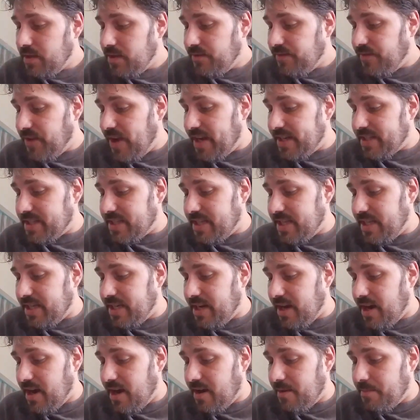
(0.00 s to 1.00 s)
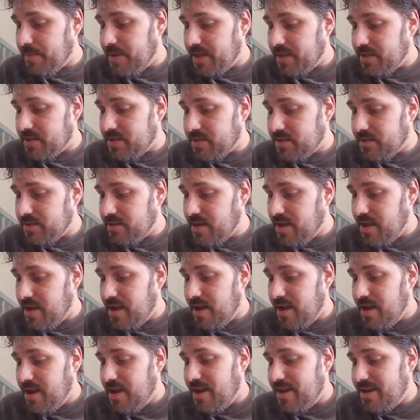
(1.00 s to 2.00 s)
Fat Kid Hobbies.
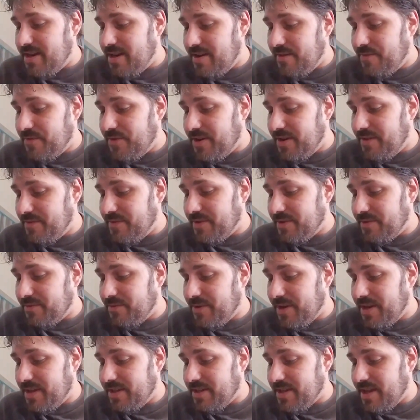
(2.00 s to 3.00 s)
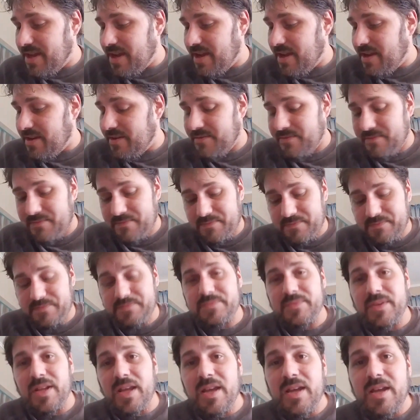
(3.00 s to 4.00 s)
I never even read that.
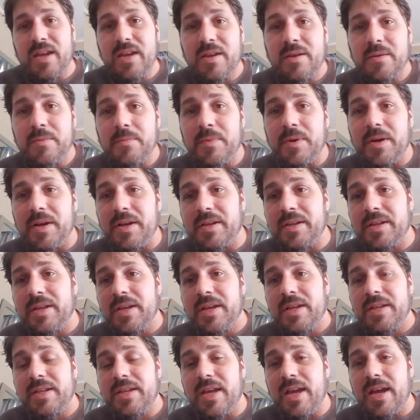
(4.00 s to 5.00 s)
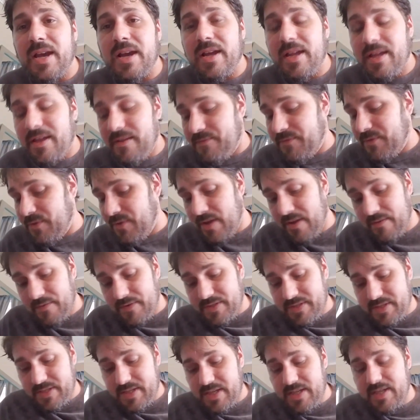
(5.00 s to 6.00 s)
But yeah, if you ever
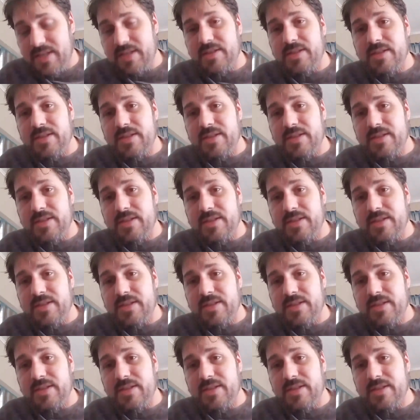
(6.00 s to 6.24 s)
see